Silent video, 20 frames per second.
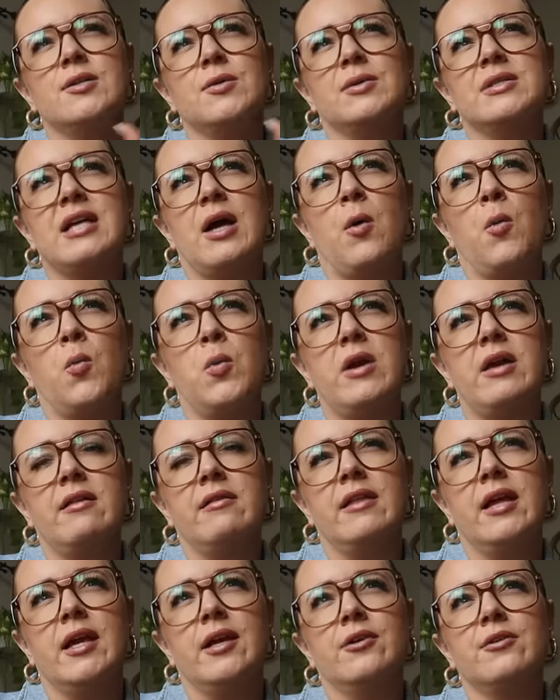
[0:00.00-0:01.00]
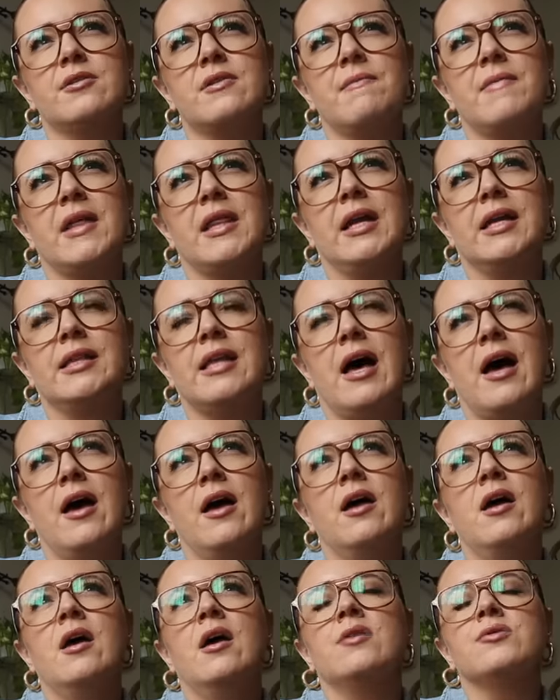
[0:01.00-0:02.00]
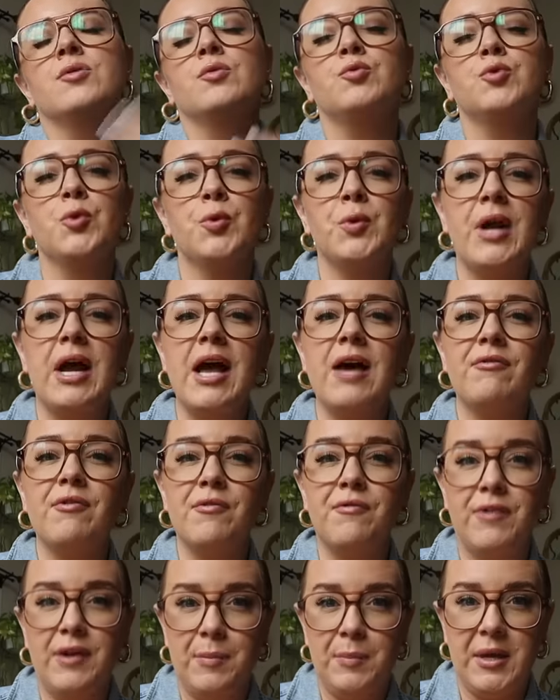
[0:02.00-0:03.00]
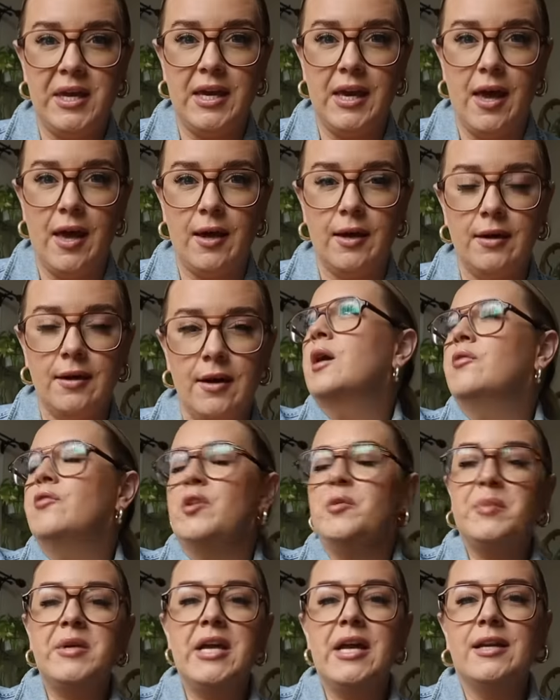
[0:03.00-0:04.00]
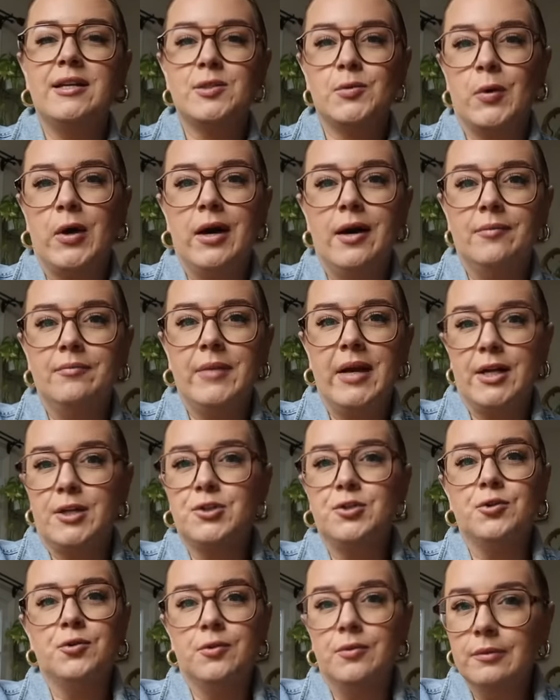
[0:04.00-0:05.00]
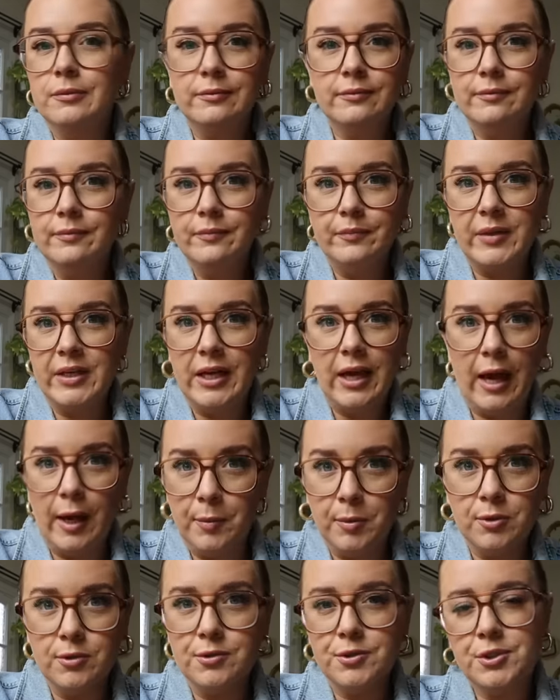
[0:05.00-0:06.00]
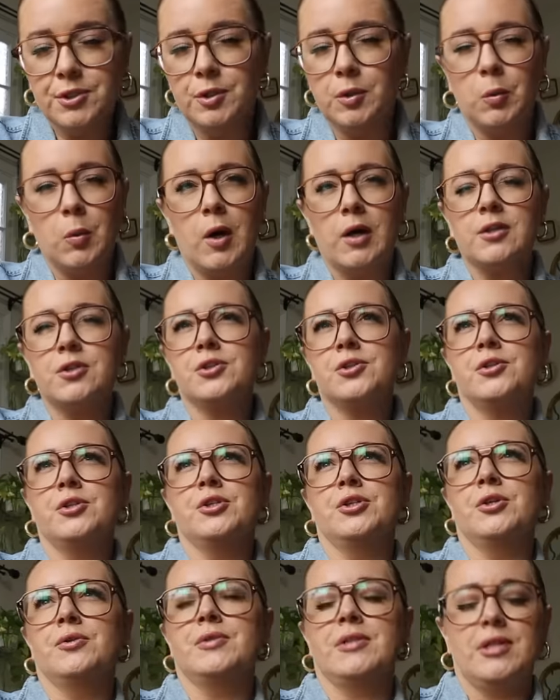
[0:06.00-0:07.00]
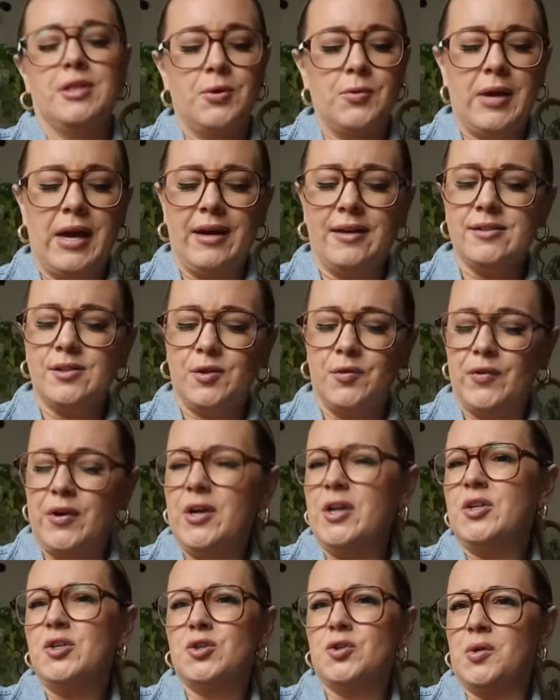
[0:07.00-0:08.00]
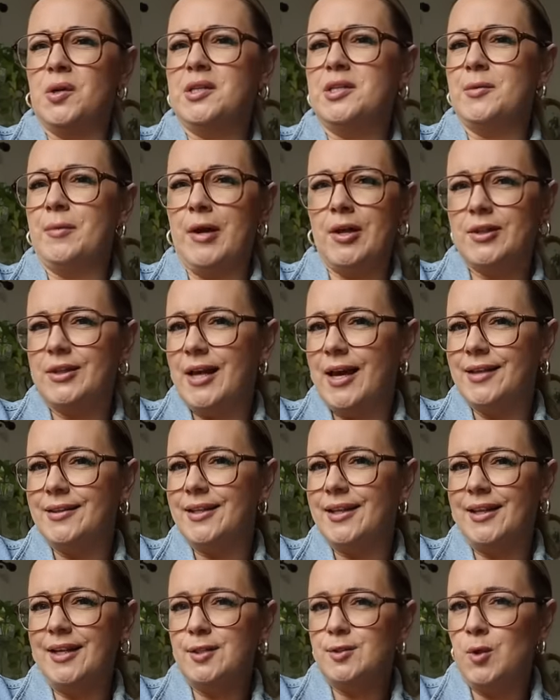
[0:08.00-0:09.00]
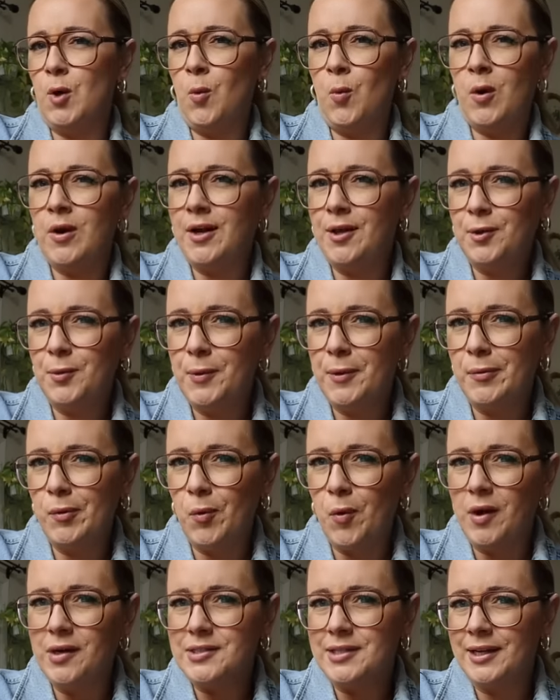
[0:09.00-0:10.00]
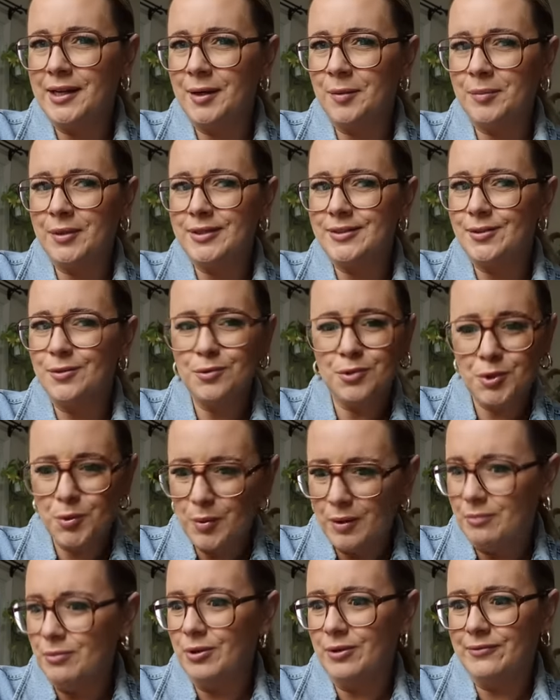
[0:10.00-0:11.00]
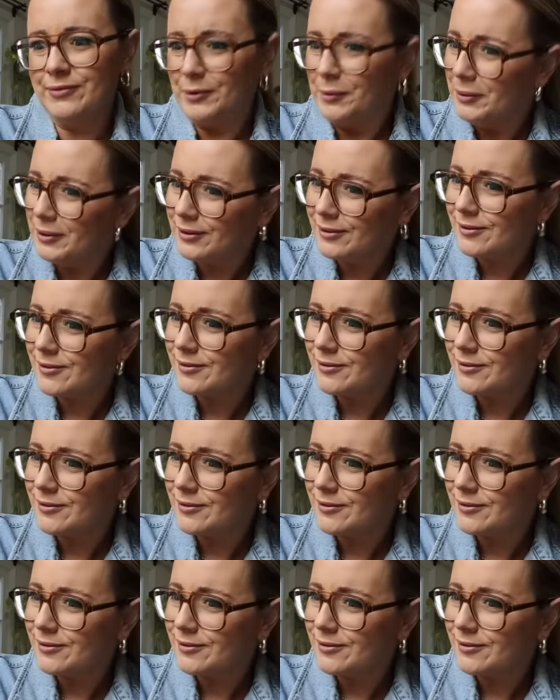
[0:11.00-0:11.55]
So it's like a week late or something like that. So Drew and I have a VPN. A VPN is what makes you be able to watch the shows in the UK because they're very strict about that. They like don't want other people watching it. I'm like, don't you want more viewers?